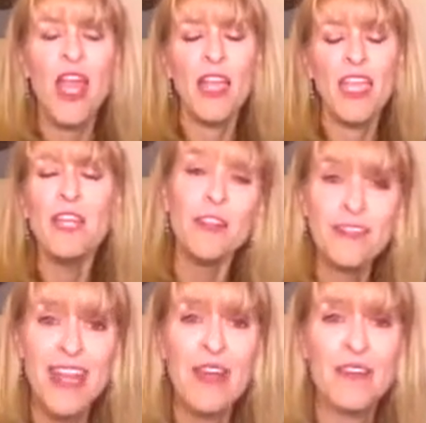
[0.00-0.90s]
And he
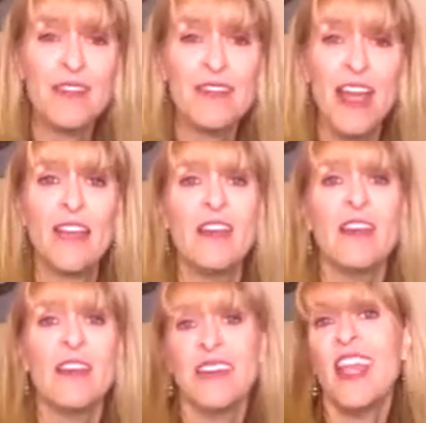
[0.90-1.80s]
looked down and said,
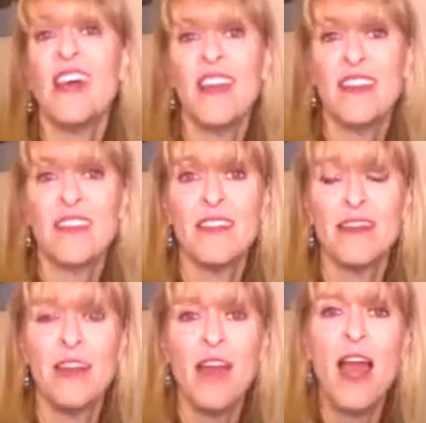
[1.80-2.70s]
"Yeah, it is,"
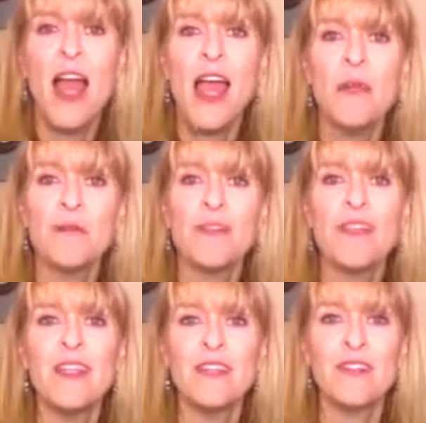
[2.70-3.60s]
and
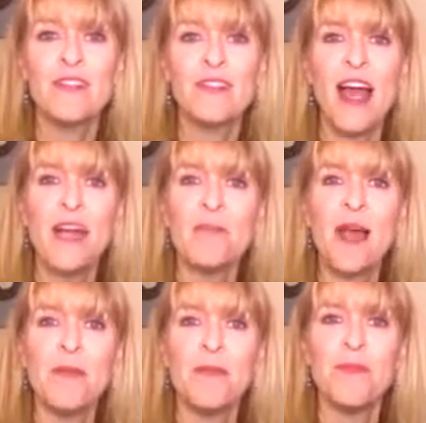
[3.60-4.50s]
proceeded to slide
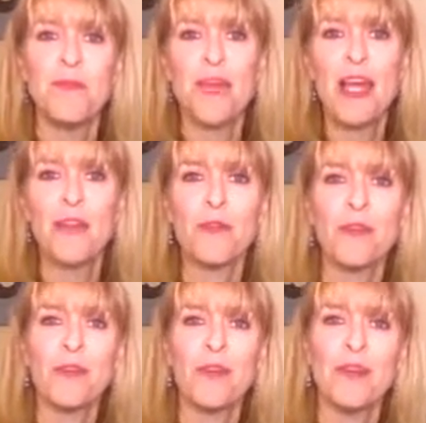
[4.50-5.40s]
my bread
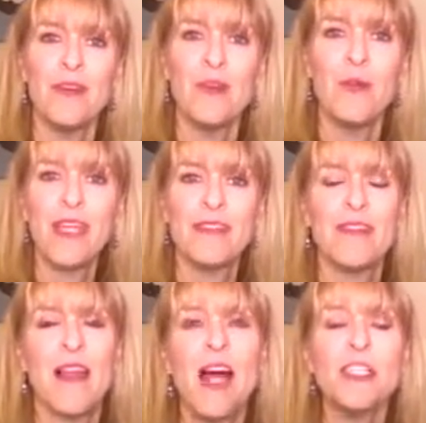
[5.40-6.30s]
through the wet
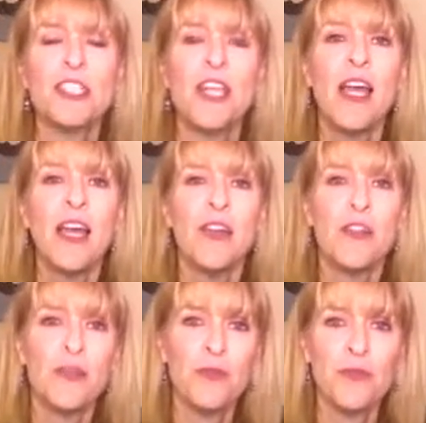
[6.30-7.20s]
slosh
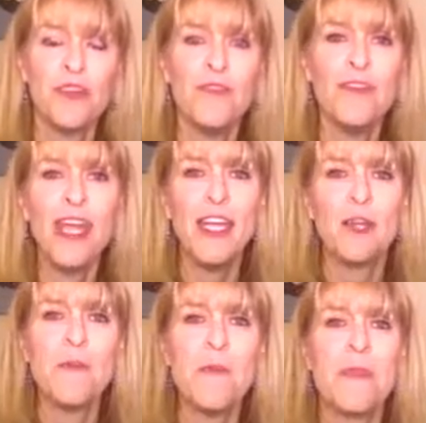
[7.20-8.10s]
through the conveyor.